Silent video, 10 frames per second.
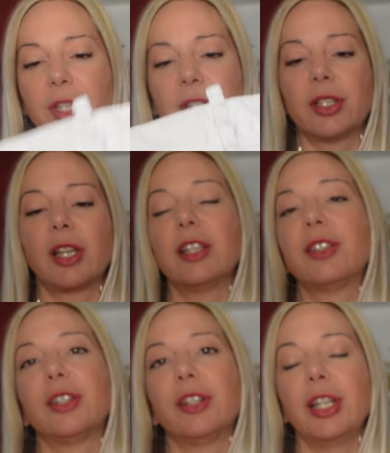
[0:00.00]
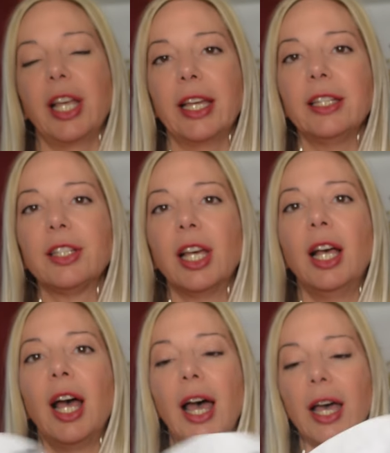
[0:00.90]
This is size 38,
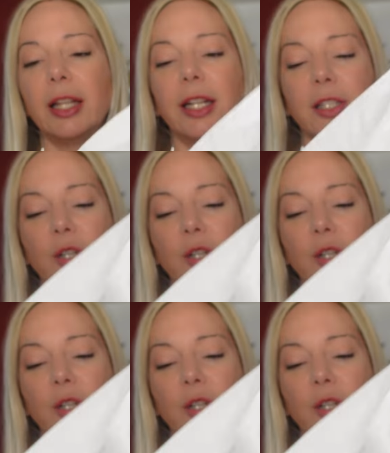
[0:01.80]
and it is